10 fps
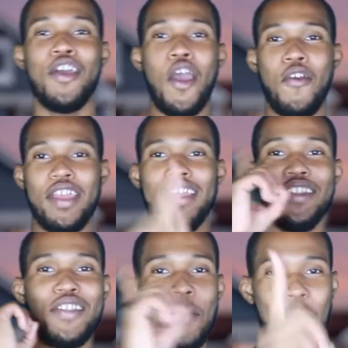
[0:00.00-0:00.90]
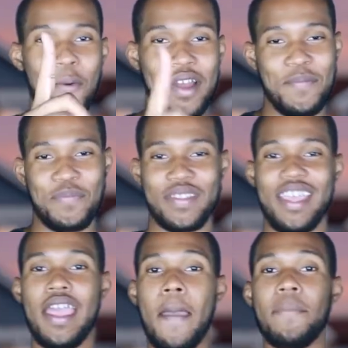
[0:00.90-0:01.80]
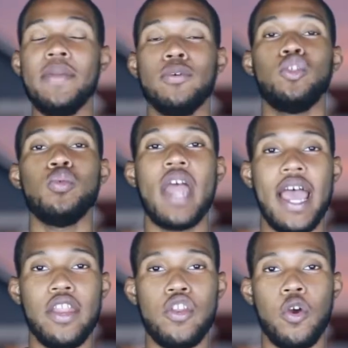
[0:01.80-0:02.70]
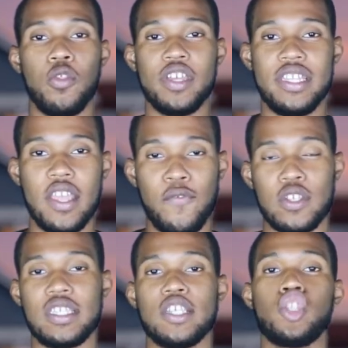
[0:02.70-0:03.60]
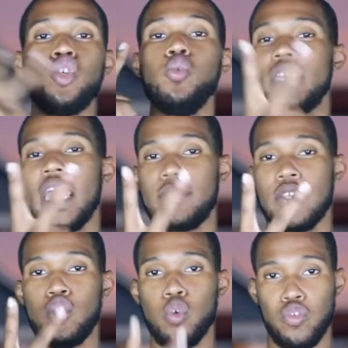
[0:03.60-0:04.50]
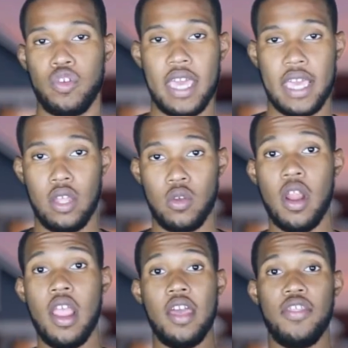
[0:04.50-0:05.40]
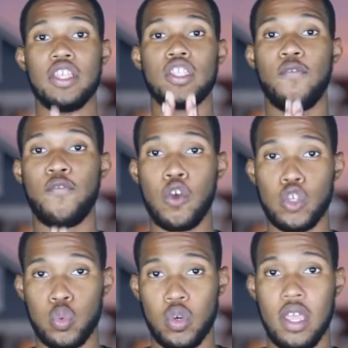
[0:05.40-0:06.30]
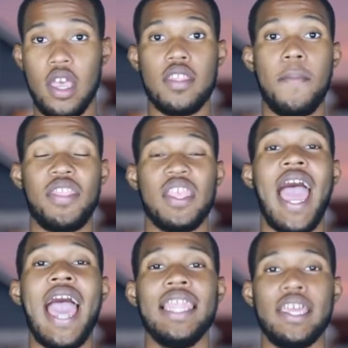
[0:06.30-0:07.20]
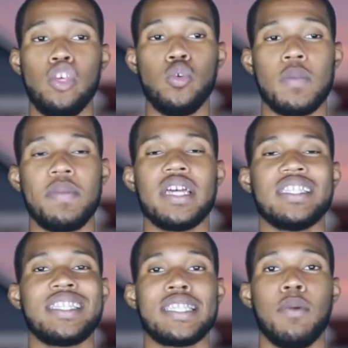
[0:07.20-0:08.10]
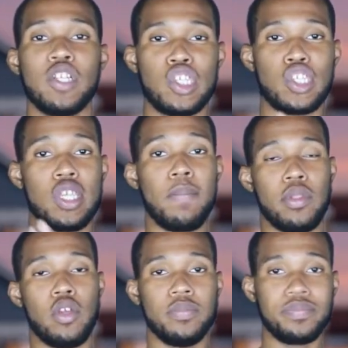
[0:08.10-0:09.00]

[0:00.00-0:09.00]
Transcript: Alright, number 1. People do not know the difference. There's 2 types of 203K loan. There's the first one, the method I like using because it's much simpler.